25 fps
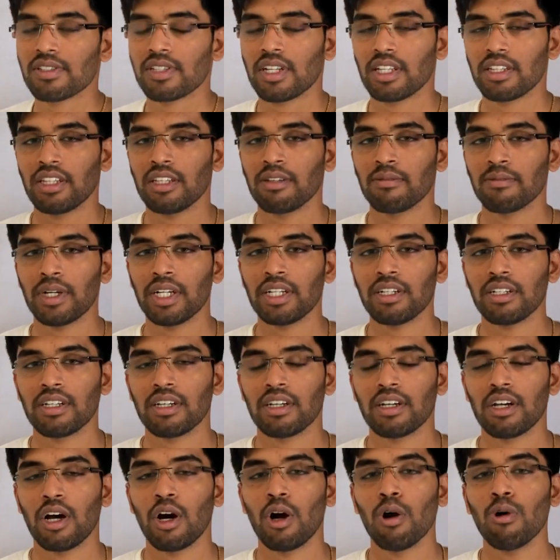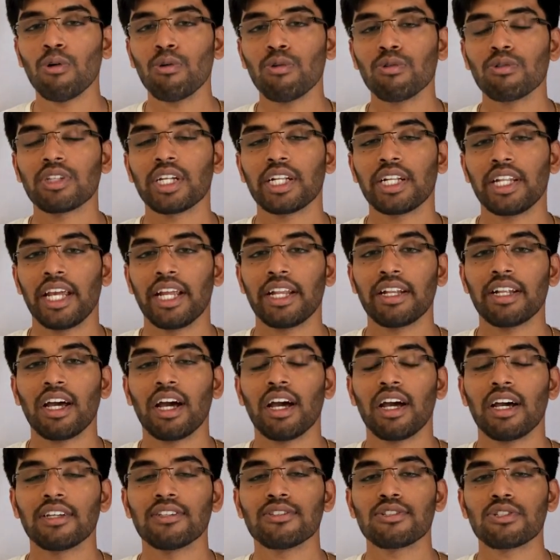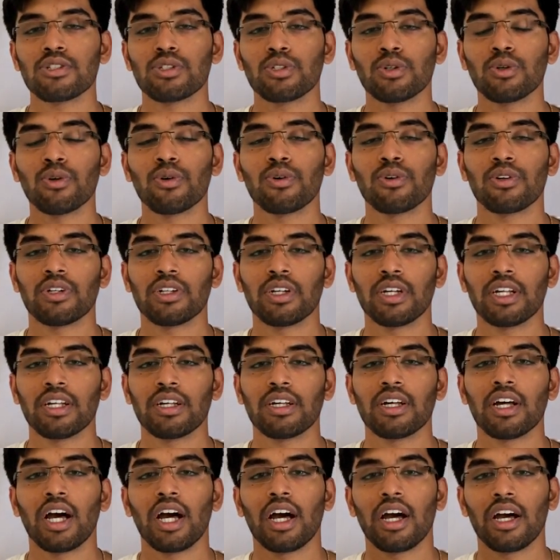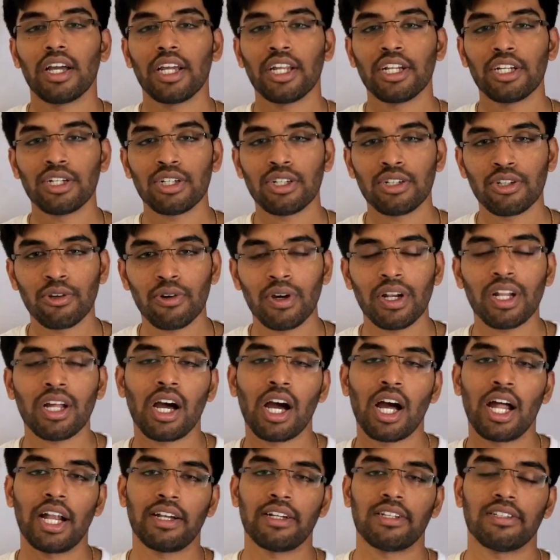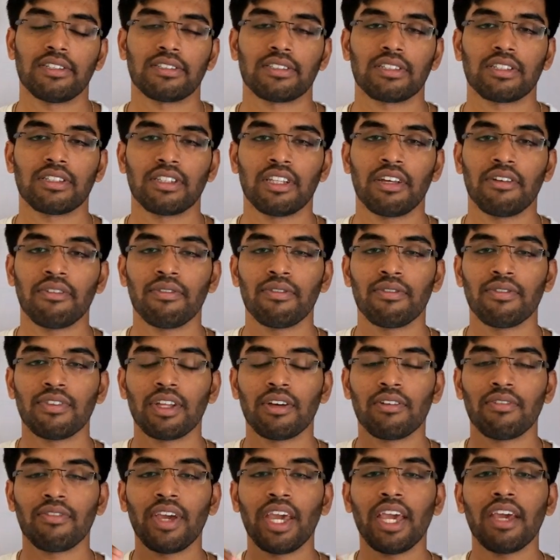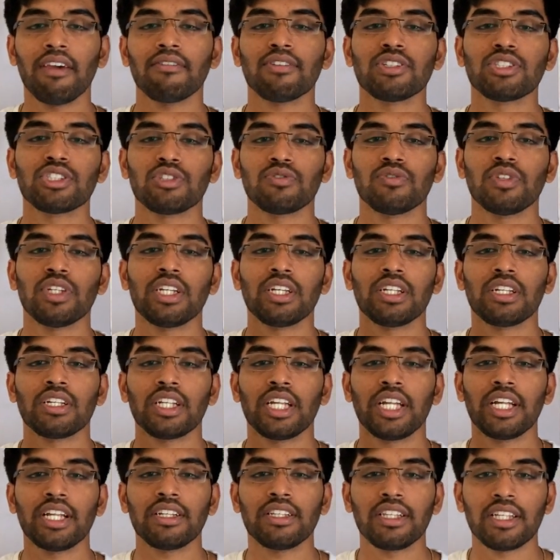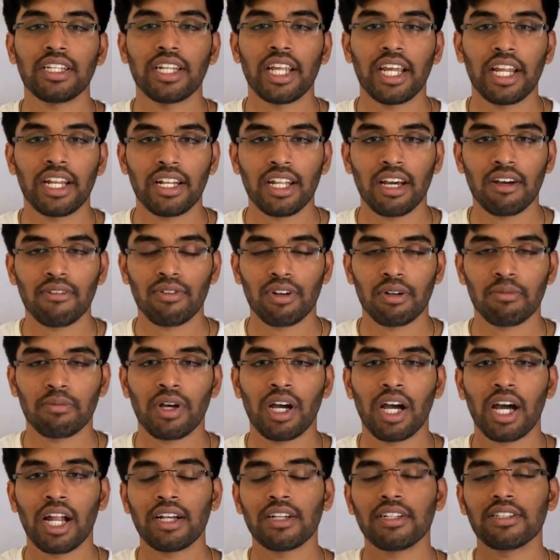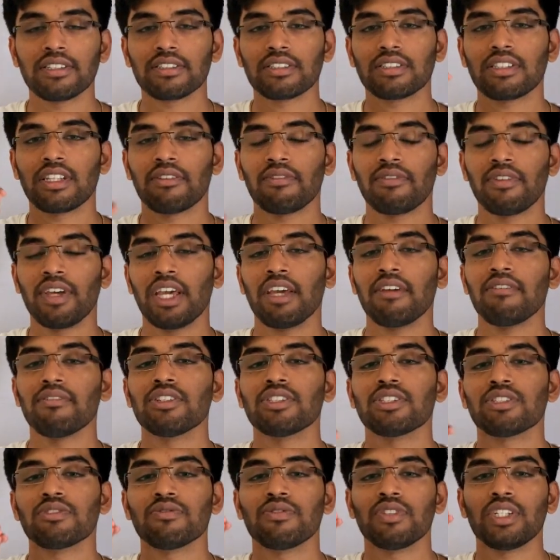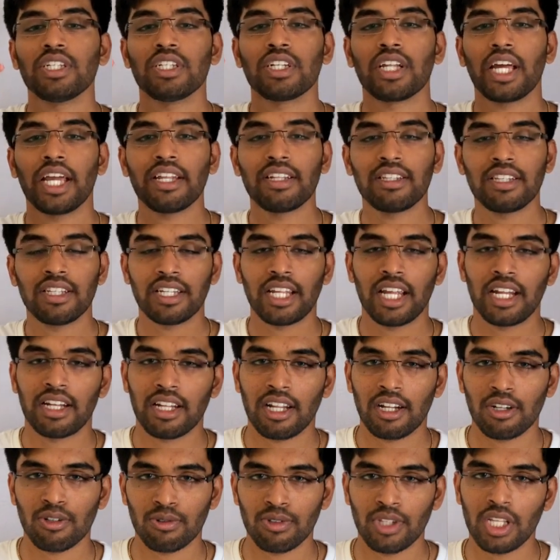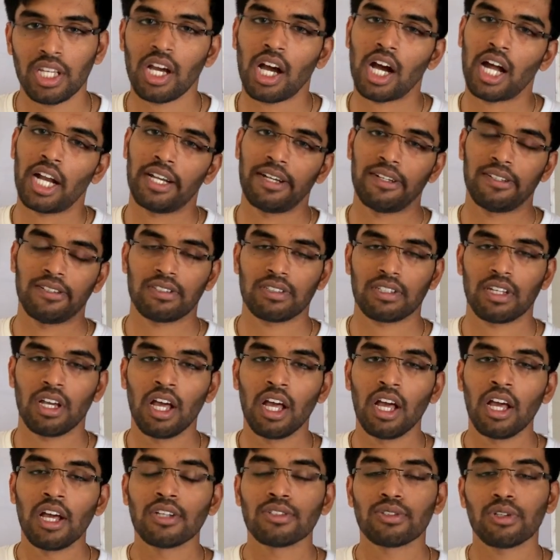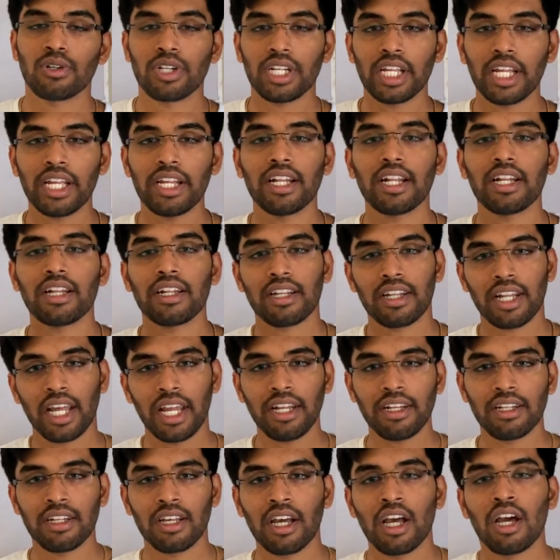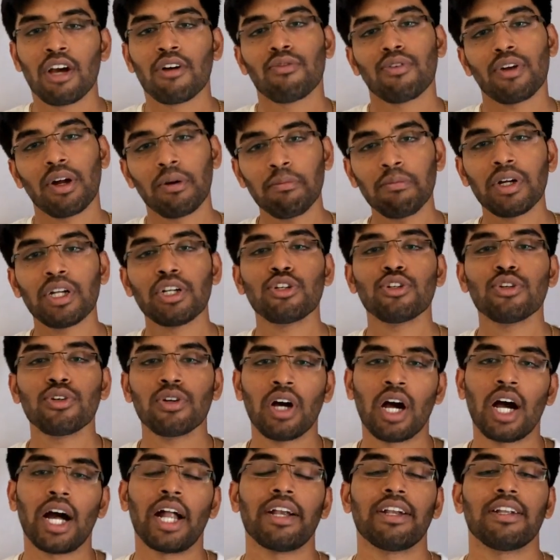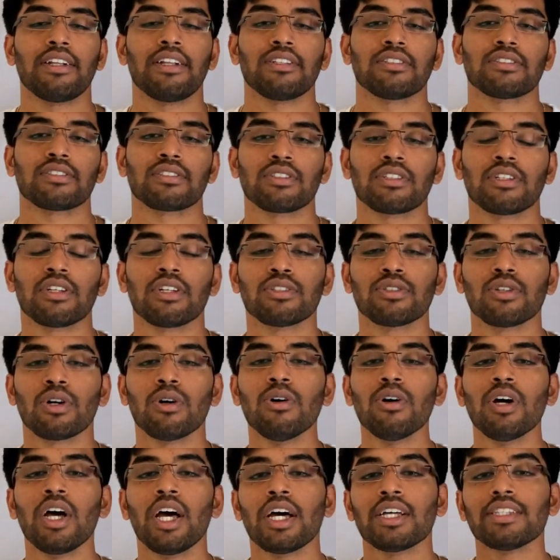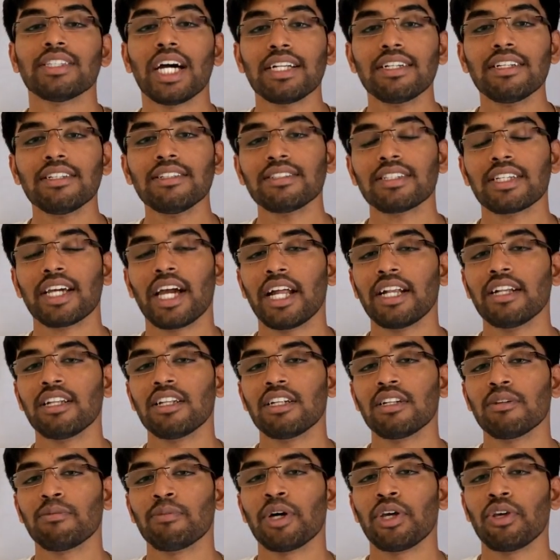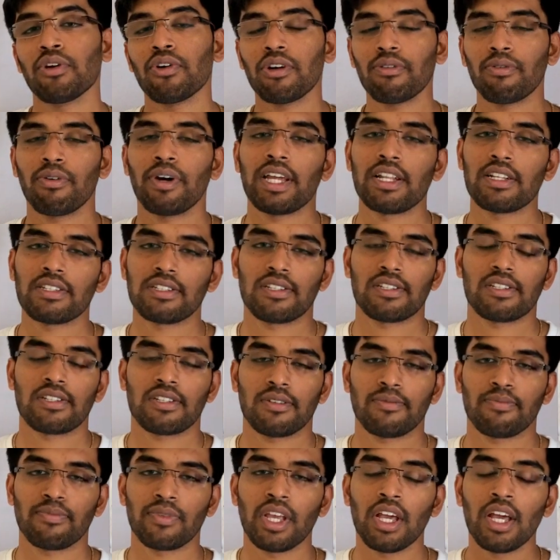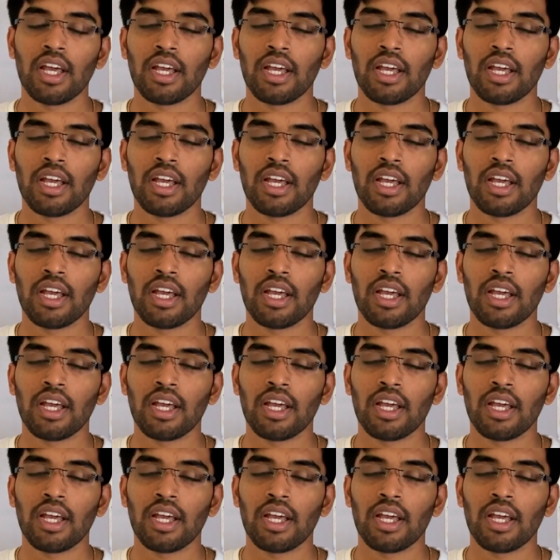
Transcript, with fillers: is nothing but how the data is stored in your disk, The, the way which we read the data from hard disk, the way which we write the data to the hard disk. So read and write from and to hard disk. So that is handled by your file system.